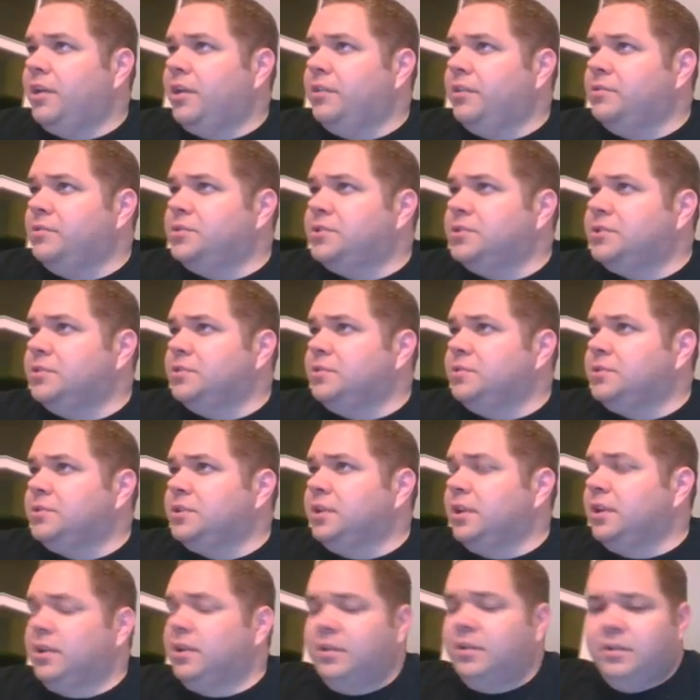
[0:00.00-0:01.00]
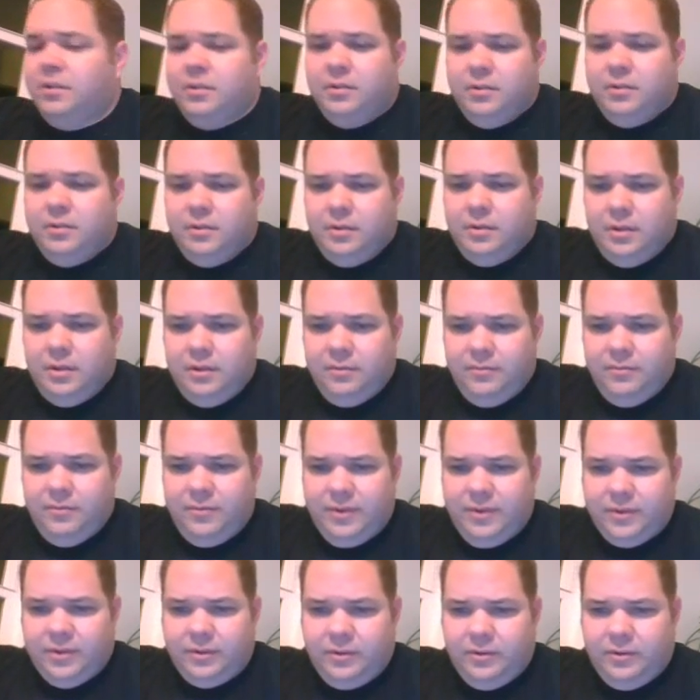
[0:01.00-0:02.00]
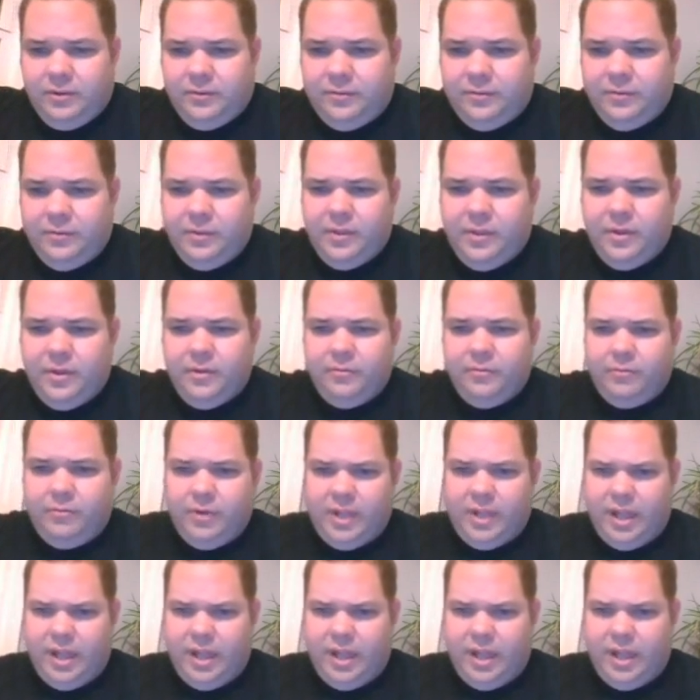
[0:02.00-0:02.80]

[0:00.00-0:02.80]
Thank you, Susan and Victor, for the